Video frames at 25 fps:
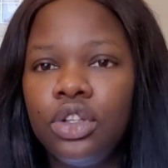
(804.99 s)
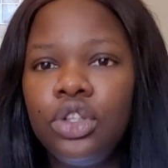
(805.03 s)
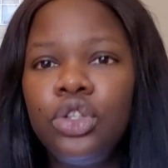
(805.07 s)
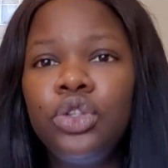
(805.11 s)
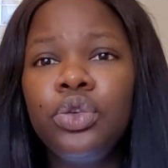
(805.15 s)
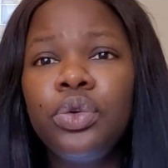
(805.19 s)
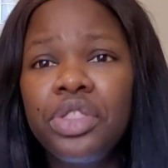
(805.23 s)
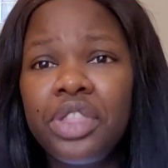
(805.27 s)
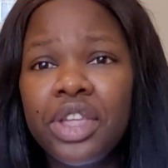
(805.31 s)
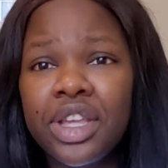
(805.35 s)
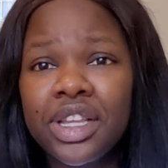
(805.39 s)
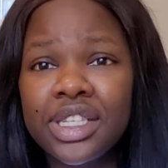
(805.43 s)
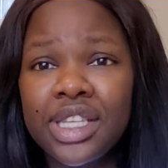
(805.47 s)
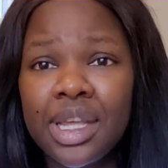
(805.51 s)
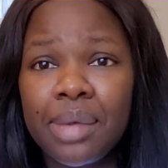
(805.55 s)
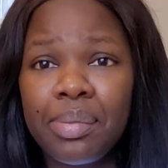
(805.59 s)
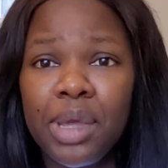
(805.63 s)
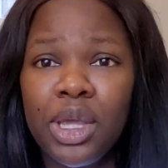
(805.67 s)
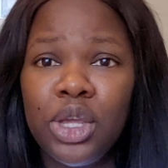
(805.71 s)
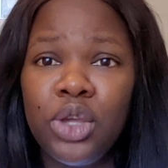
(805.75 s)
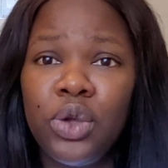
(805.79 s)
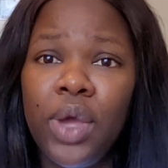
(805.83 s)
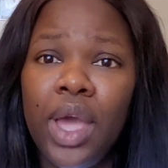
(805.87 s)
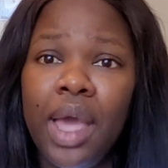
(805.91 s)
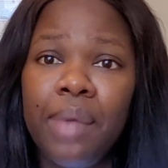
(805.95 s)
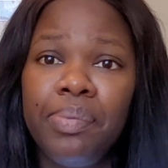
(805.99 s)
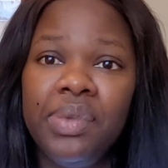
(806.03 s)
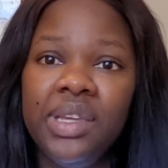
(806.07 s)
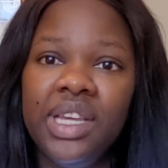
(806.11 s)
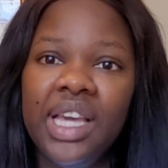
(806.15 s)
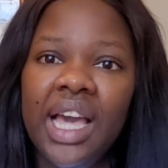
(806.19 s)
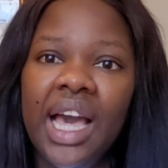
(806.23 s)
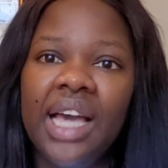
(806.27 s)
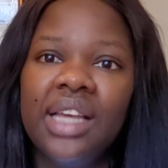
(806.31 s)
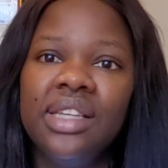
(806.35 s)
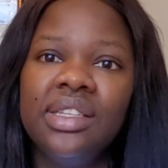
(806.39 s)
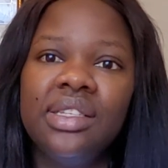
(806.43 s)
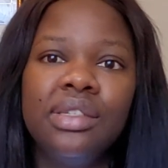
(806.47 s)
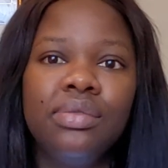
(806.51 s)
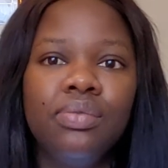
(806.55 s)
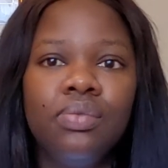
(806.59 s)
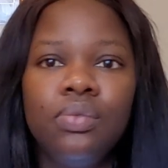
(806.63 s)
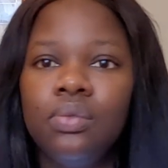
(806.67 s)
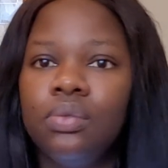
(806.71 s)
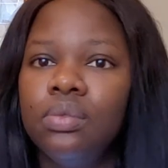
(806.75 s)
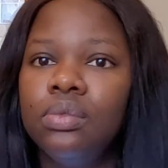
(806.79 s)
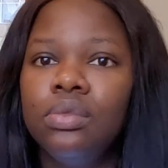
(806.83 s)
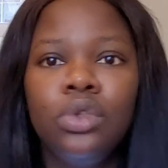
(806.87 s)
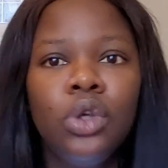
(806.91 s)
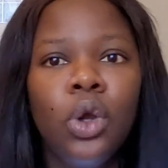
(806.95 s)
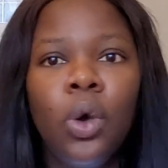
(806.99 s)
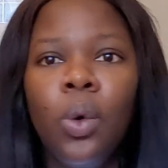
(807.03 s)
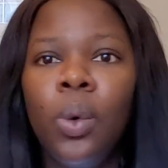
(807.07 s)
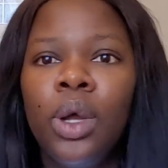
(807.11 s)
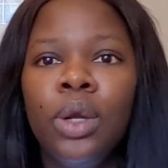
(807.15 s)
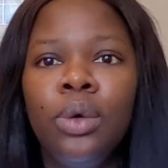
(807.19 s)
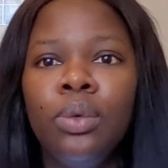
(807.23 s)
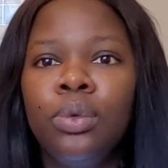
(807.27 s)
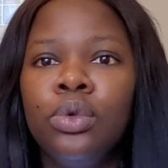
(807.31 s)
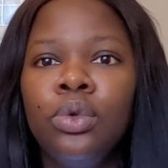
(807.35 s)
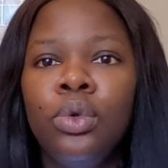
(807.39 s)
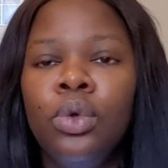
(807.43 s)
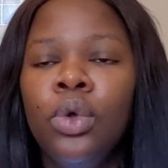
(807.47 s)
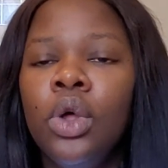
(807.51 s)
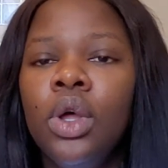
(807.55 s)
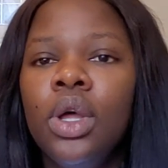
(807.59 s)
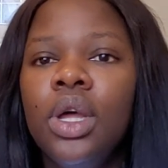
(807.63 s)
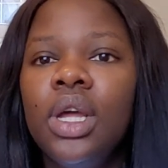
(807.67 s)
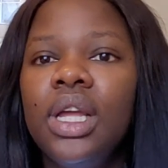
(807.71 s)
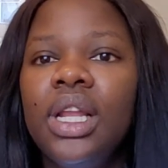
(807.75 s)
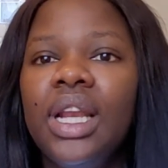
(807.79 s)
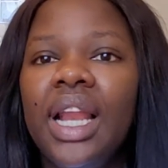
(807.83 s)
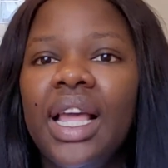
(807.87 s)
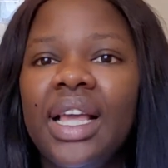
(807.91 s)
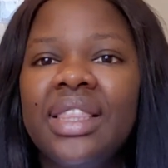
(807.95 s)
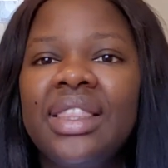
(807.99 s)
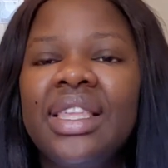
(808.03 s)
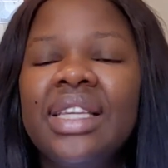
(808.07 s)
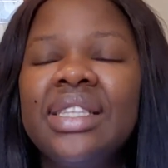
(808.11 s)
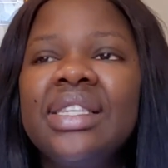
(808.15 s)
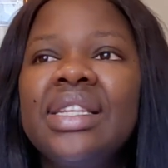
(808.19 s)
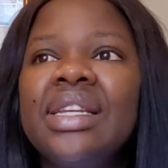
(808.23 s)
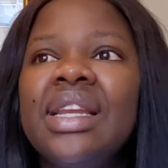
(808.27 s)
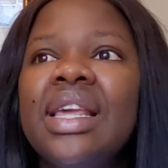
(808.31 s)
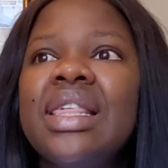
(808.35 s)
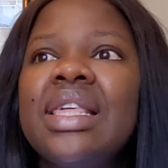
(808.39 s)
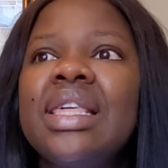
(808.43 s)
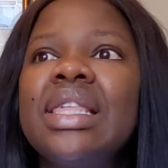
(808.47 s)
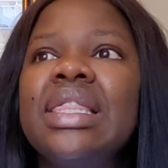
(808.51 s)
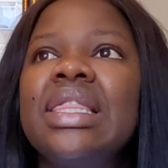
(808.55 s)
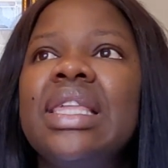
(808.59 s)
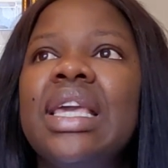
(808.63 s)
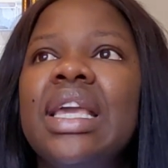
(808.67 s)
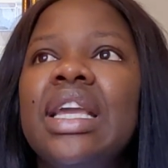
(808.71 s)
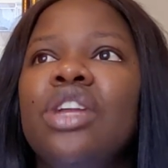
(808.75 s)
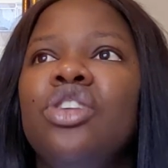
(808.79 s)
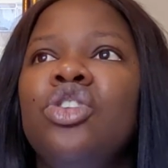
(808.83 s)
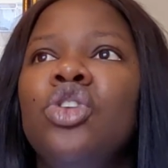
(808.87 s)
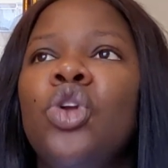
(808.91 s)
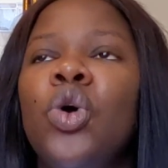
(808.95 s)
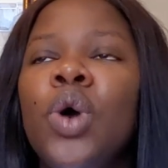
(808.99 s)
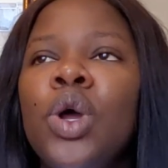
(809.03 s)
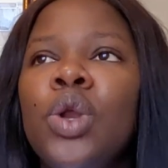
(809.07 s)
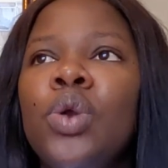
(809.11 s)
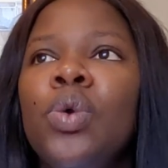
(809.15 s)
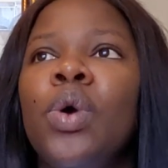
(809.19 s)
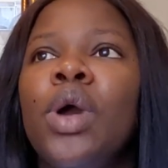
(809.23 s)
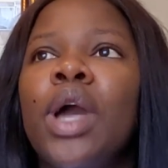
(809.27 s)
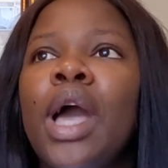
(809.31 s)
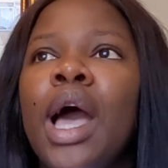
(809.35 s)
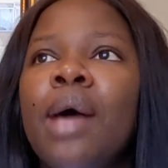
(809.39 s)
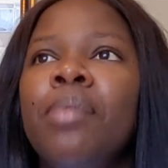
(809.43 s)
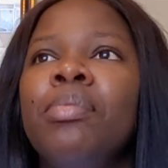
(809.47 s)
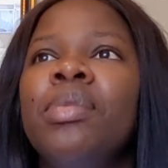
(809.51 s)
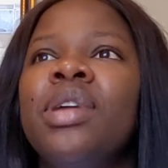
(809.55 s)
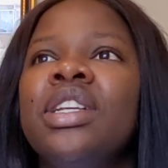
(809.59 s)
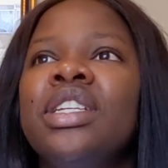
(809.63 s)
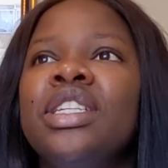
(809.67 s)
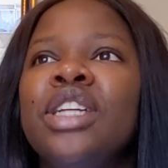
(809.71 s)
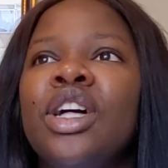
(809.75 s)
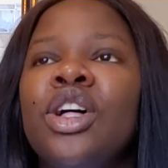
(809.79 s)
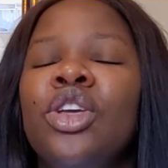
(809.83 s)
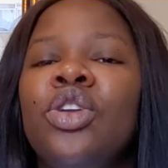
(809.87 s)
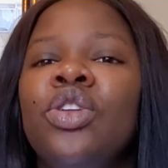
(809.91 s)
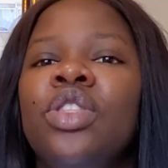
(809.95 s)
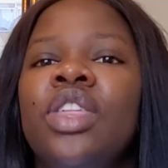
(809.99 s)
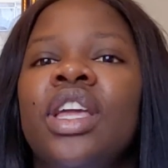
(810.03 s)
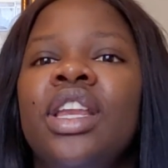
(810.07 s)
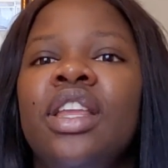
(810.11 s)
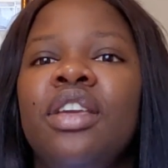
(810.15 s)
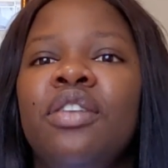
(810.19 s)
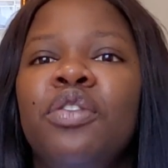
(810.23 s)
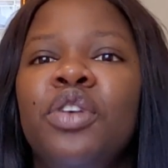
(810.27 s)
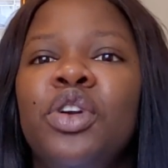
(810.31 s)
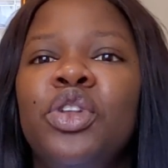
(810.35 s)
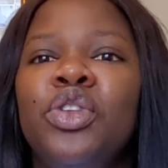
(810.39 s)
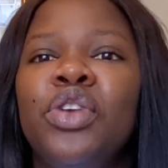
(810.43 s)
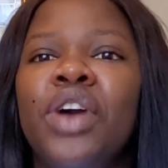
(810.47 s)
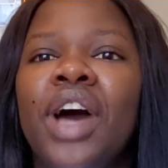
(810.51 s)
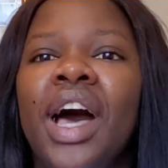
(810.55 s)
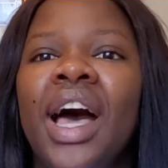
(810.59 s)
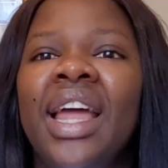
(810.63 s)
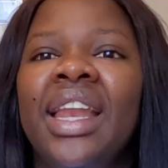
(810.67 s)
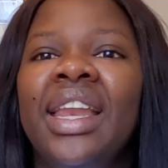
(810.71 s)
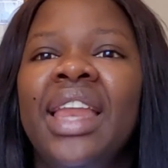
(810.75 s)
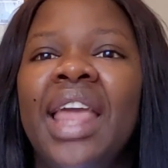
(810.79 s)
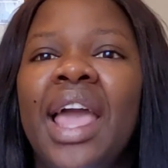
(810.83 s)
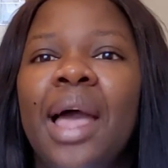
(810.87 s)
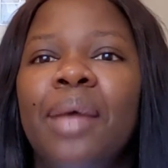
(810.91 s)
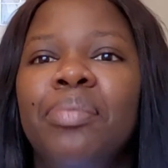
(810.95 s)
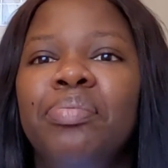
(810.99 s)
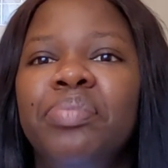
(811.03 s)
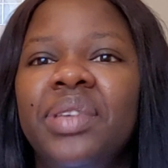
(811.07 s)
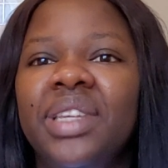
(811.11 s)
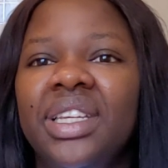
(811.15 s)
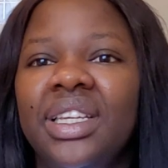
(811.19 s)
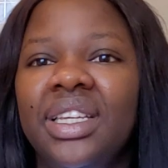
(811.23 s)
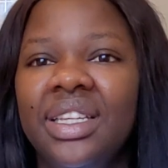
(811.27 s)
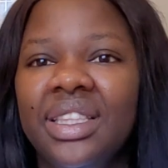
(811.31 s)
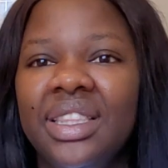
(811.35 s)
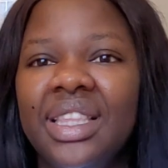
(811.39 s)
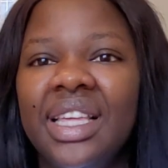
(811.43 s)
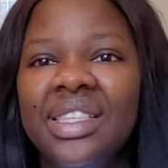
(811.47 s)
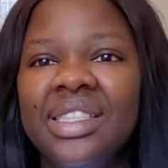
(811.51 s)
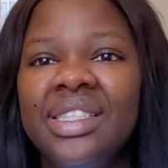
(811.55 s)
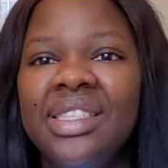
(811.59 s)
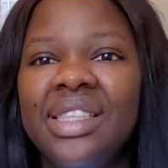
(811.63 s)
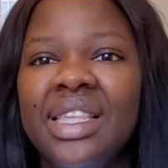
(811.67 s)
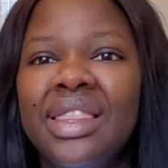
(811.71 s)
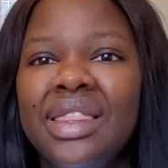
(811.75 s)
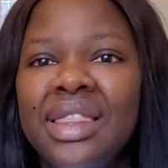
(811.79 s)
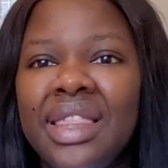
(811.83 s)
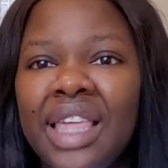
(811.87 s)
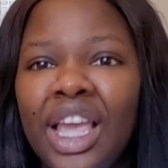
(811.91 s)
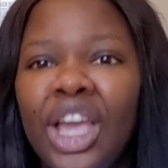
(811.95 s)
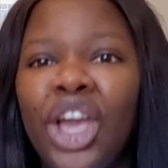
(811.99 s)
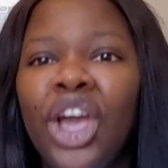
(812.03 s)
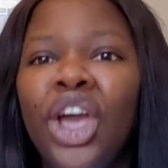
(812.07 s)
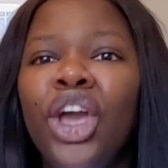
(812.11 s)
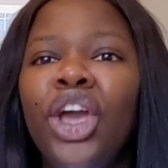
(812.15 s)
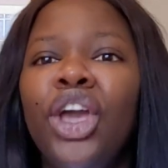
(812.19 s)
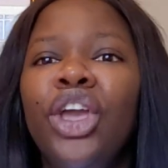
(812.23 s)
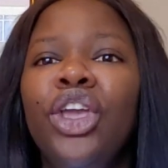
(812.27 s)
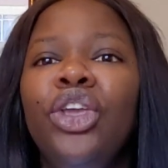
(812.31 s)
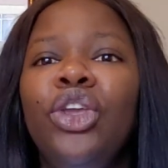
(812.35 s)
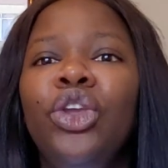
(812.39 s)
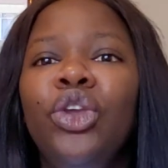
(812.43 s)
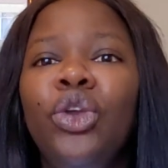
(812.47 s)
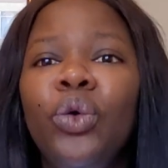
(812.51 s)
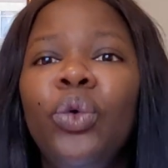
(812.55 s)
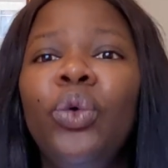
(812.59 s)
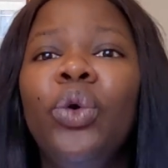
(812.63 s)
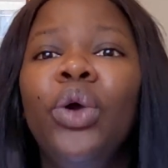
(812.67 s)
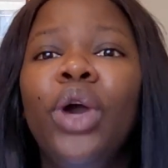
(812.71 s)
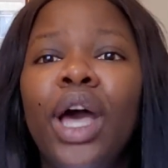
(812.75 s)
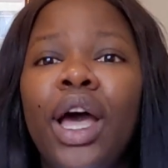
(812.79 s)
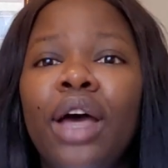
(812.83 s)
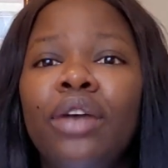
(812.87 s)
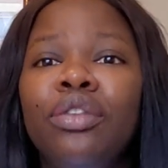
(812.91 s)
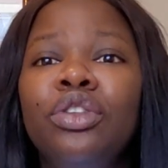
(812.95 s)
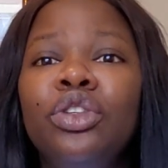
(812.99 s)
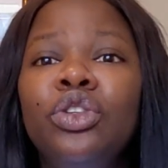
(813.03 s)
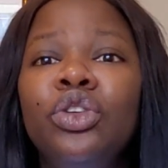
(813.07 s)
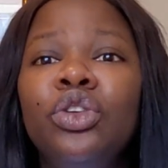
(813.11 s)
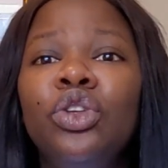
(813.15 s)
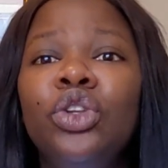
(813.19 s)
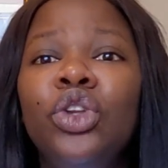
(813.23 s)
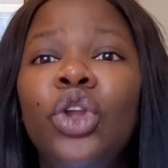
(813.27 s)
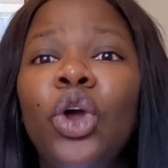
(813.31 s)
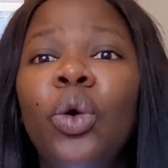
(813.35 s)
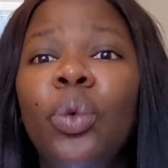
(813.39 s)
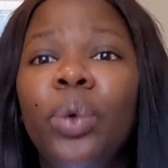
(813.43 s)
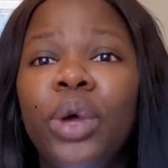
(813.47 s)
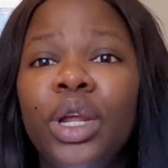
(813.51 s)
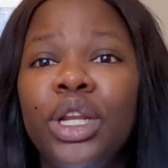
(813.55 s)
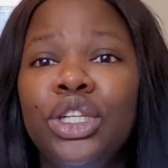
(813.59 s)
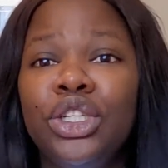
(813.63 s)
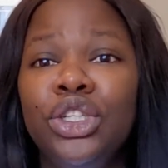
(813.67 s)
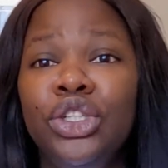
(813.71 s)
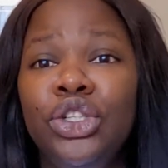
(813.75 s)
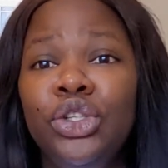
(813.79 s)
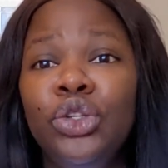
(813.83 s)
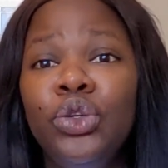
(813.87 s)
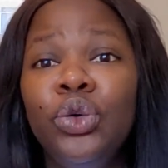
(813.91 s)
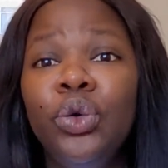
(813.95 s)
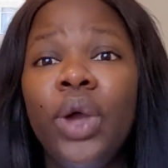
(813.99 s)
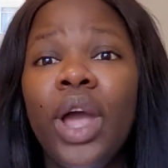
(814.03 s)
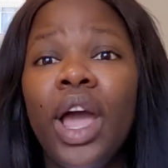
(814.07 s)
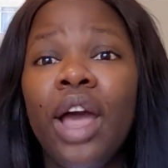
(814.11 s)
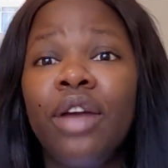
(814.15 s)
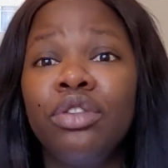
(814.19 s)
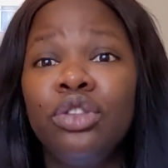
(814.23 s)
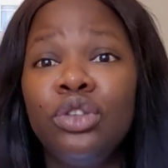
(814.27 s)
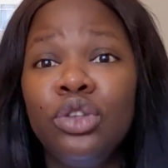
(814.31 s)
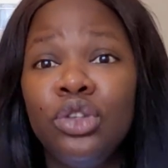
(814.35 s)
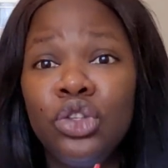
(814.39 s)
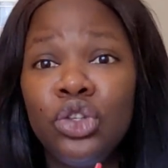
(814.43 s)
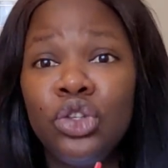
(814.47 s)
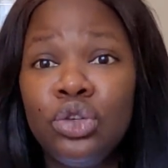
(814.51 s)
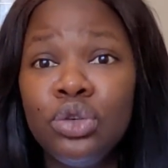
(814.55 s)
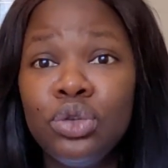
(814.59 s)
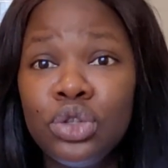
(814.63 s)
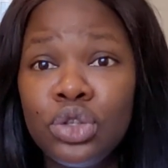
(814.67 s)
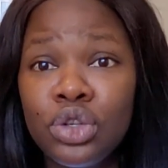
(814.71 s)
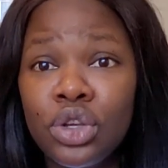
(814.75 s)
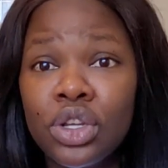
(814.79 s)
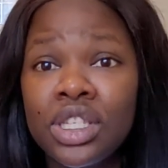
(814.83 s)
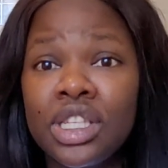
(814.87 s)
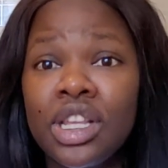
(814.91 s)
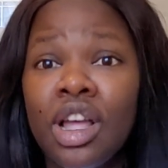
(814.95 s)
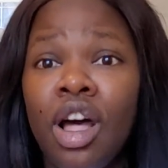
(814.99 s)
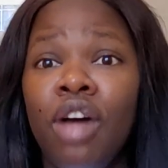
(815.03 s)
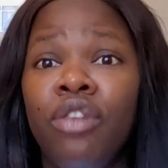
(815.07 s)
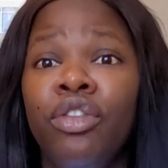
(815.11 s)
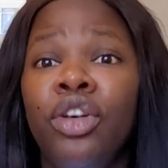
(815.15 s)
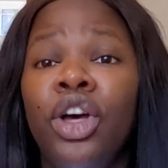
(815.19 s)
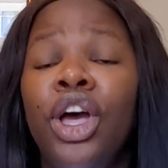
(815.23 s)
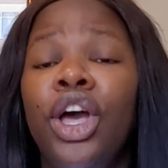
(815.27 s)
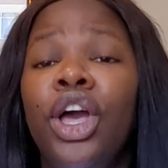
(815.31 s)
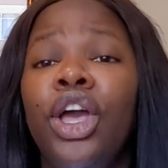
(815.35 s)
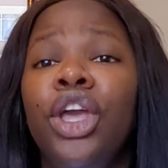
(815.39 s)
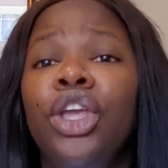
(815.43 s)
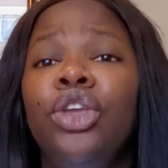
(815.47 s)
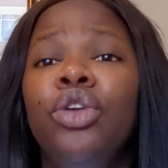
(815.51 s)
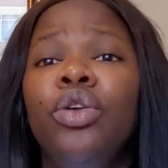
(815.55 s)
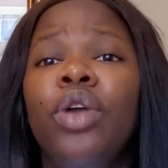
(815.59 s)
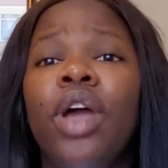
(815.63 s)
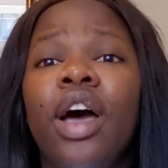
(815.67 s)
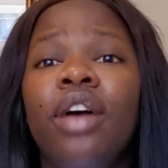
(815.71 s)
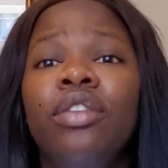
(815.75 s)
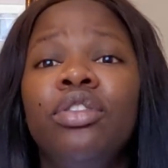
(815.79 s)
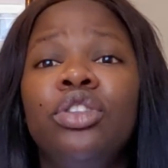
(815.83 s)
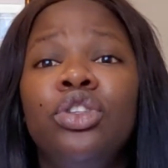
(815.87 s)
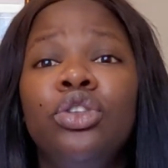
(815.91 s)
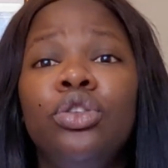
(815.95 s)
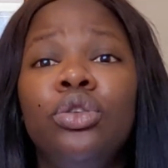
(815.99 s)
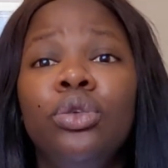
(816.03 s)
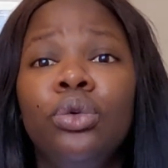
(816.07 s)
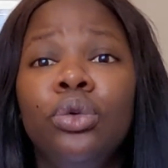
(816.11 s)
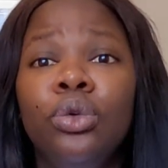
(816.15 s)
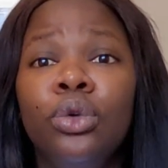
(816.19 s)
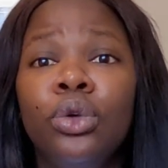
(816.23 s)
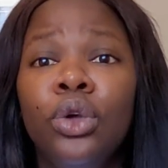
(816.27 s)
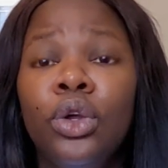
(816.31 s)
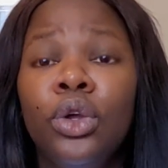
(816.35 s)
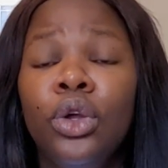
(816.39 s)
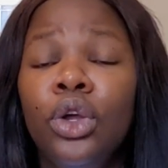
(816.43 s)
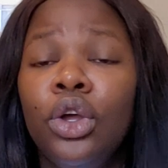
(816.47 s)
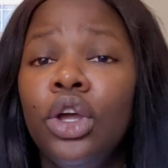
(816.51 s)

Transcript: do things that make you happy, guys no one will like that's another thing no one will come and tell you that even you're unhappy that's the thing you have to know it you have to choose yourself you have to